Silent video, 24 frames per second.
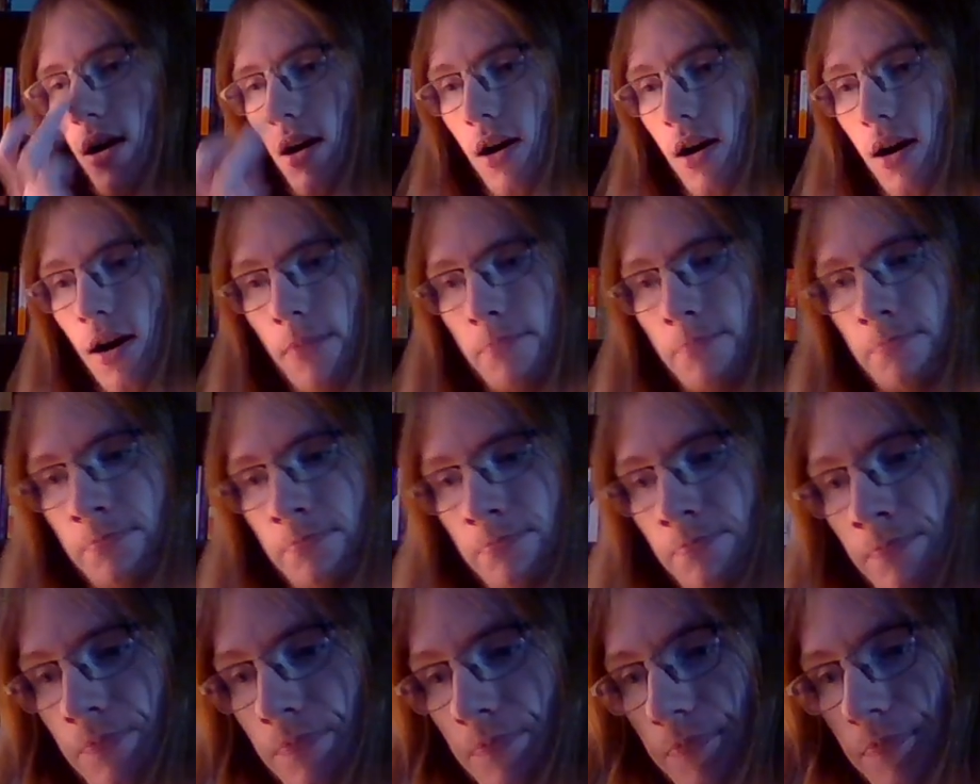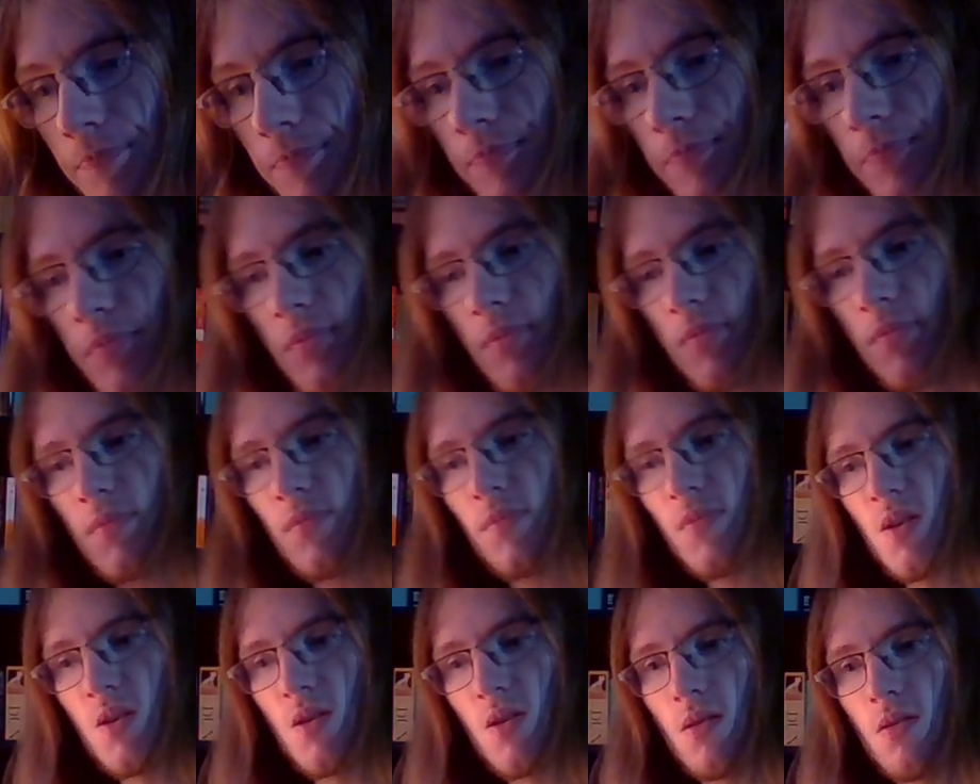
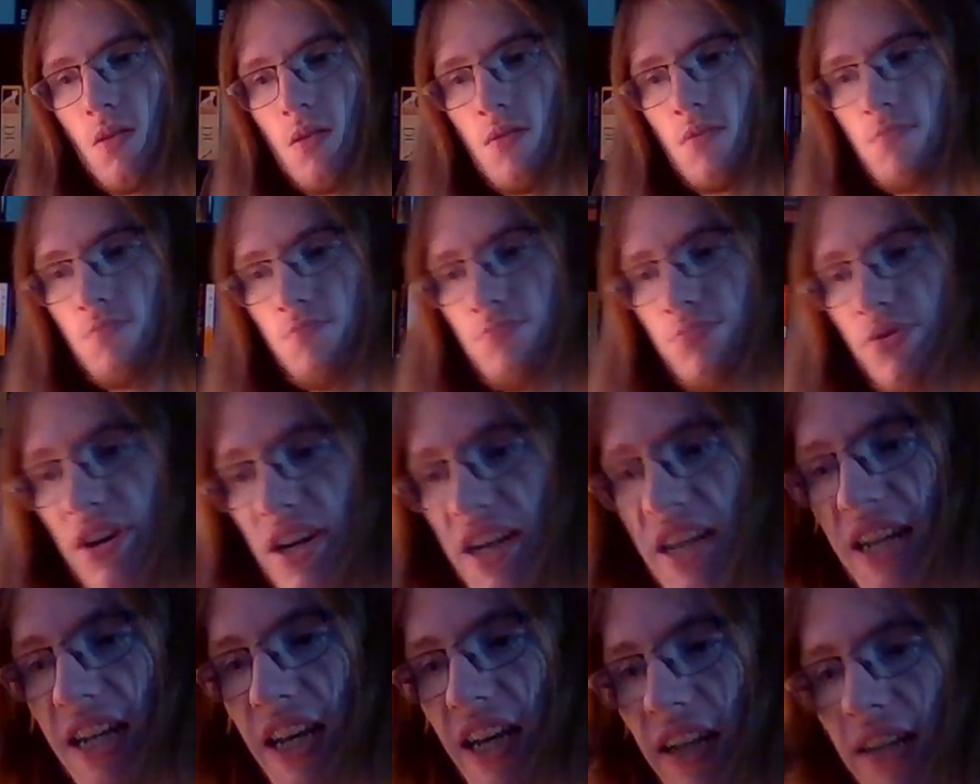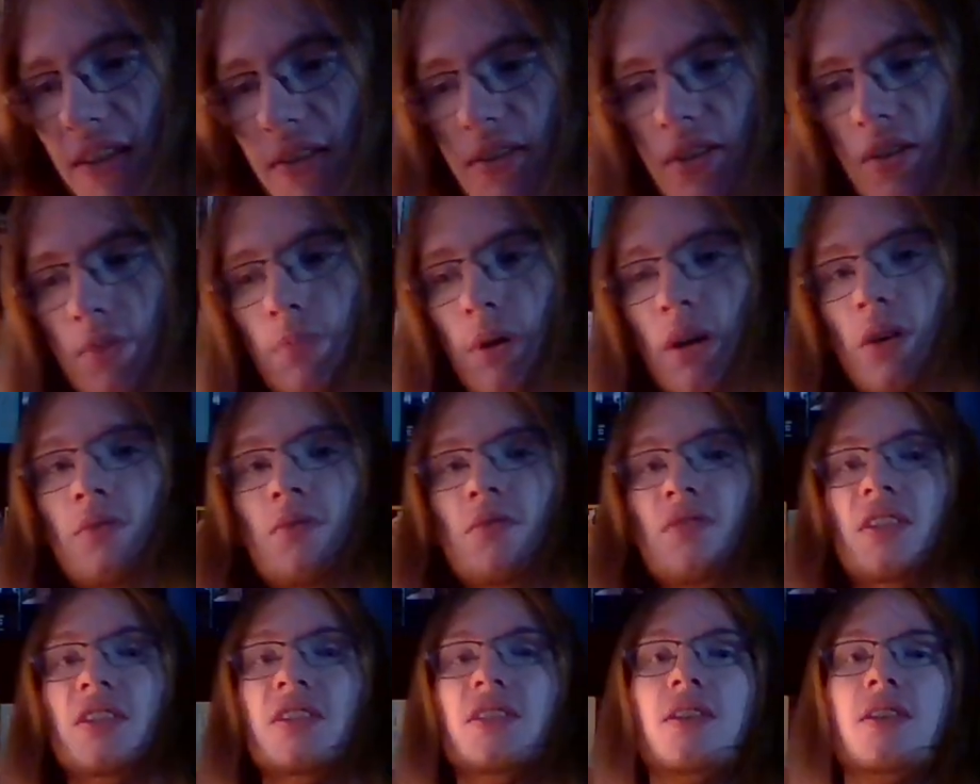But it's
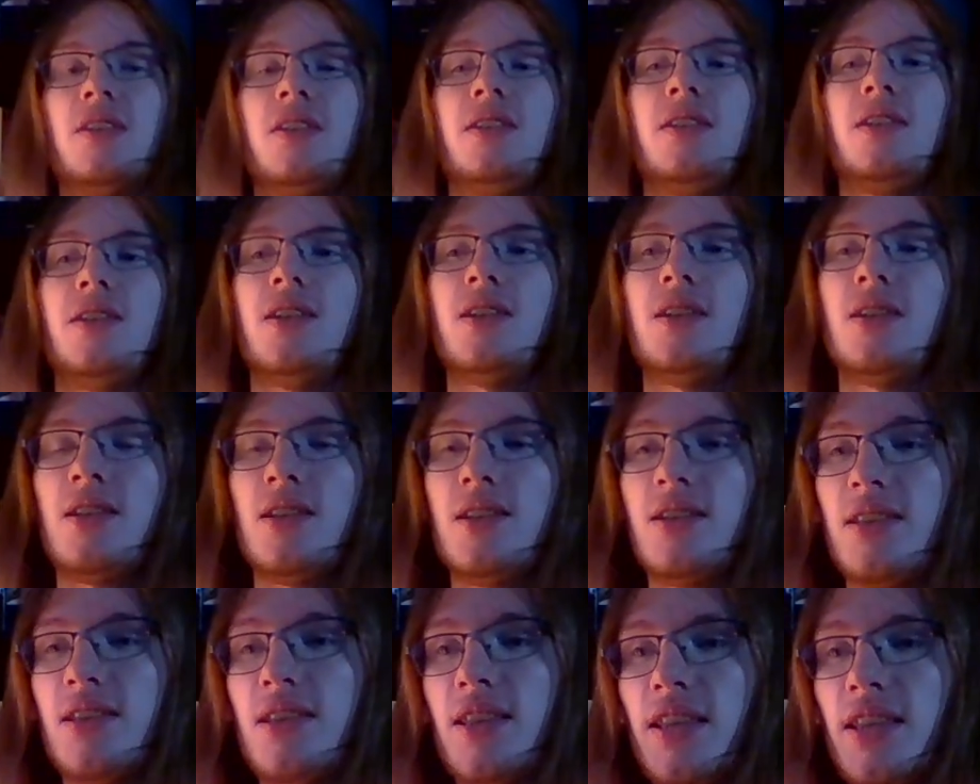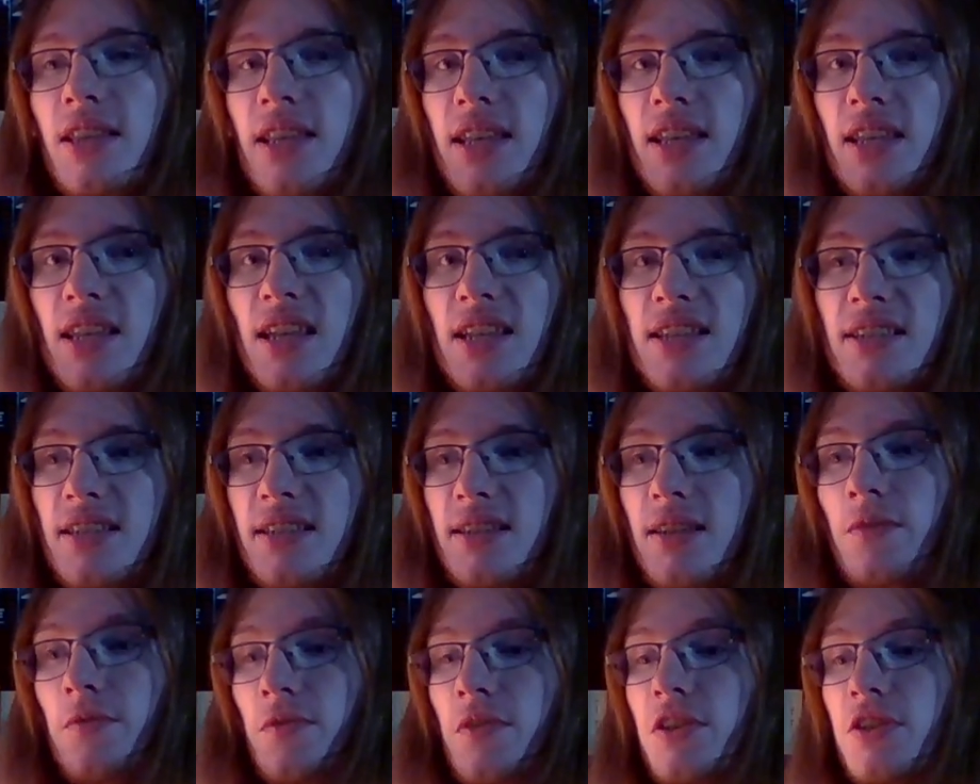about it's
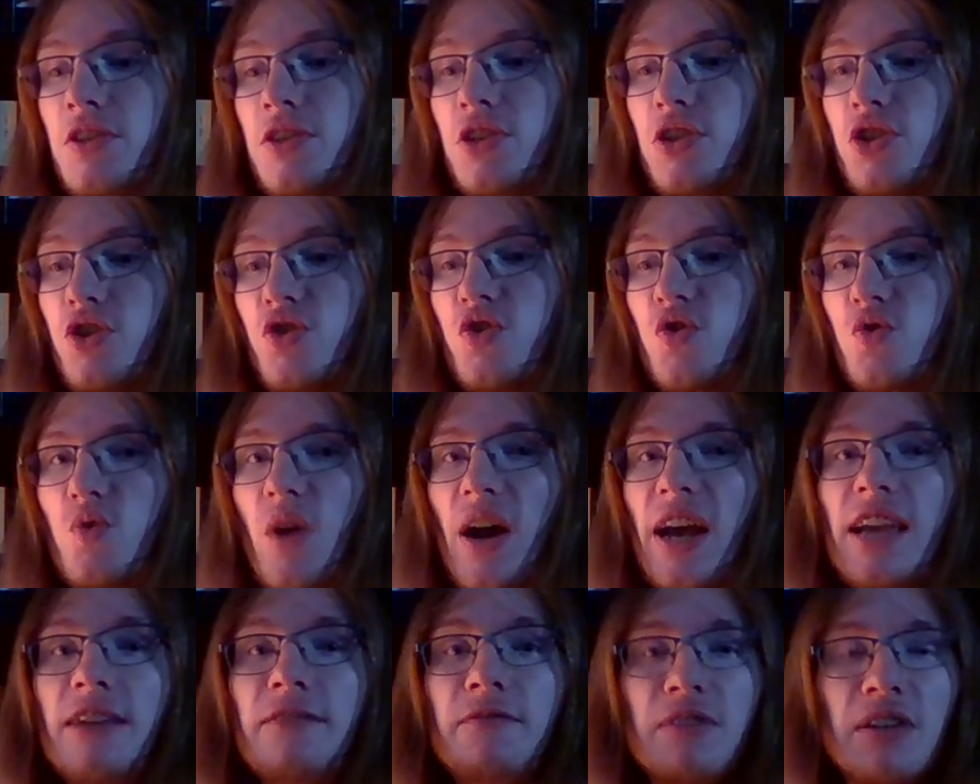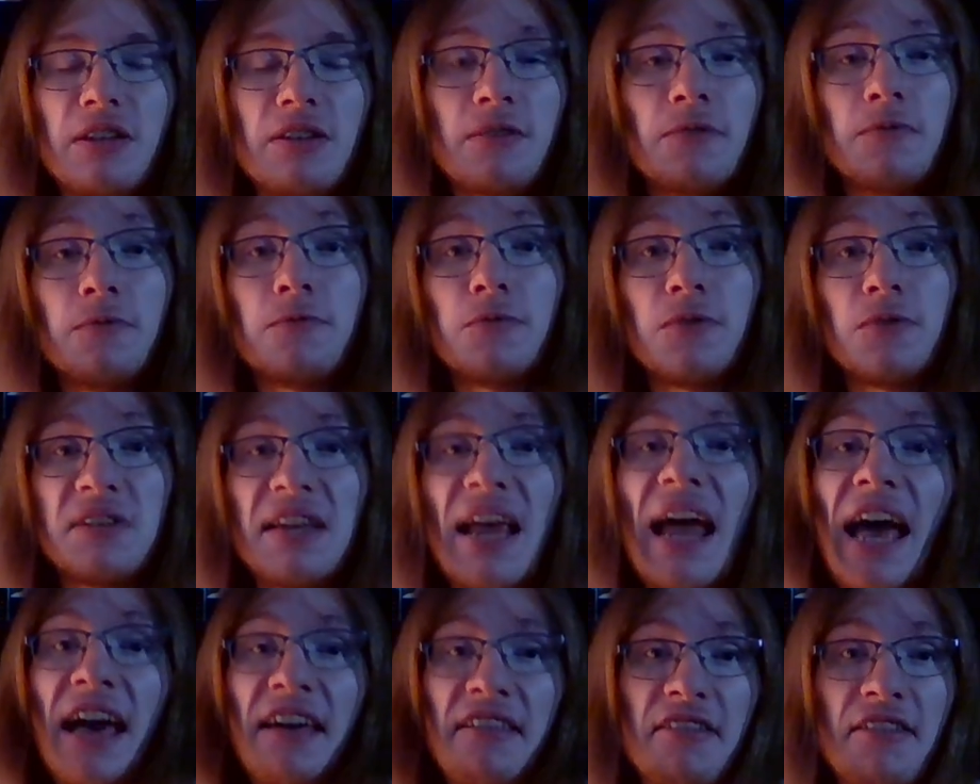as if he's striving for
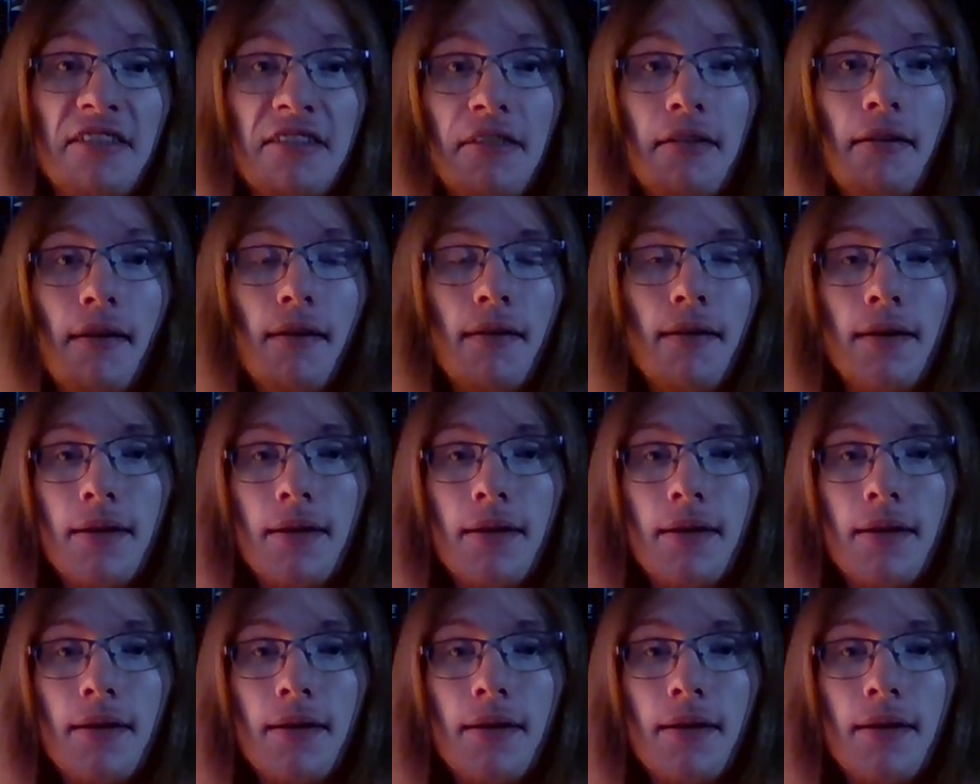death